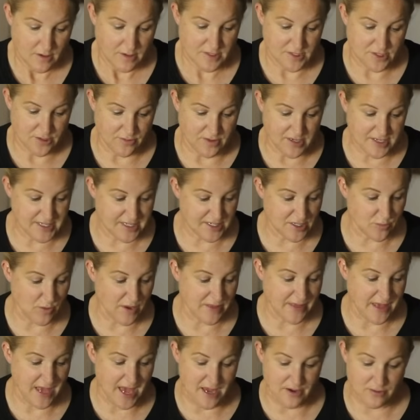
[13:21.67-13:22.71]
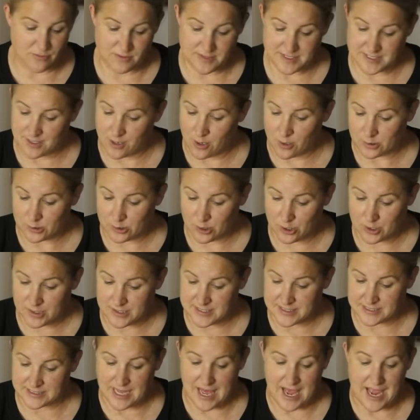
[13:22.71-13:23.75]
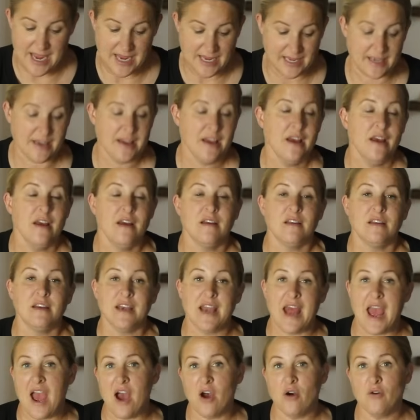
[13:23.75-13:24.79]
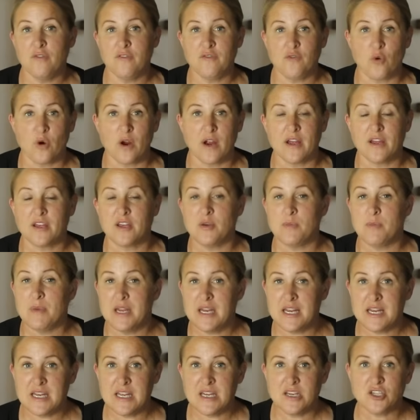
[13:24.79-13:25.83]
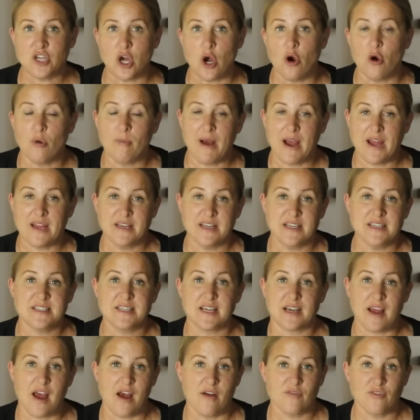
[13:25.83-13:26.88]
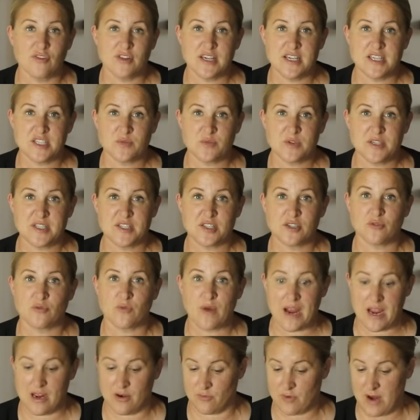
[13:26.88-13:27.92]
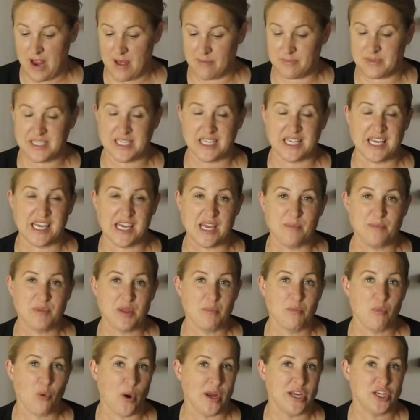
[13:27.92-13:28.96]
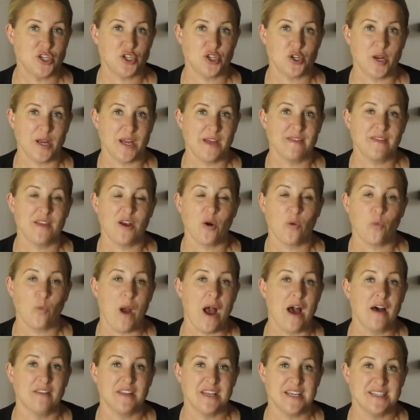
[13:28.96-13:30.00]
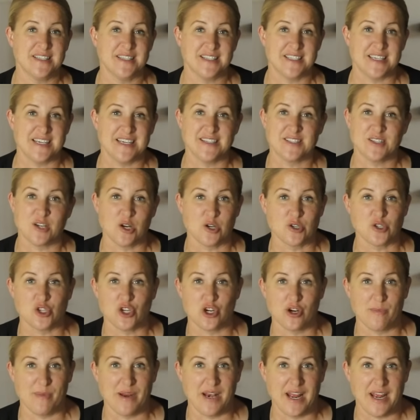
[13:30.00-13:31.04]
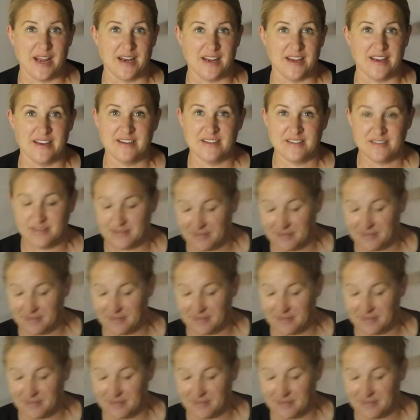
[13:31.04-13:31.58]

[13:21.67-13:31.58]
So this is what the end result looks like. Now for a humidity dome, I need to cover these with saran wrap to keep the moisture in there while these seeds are germinating.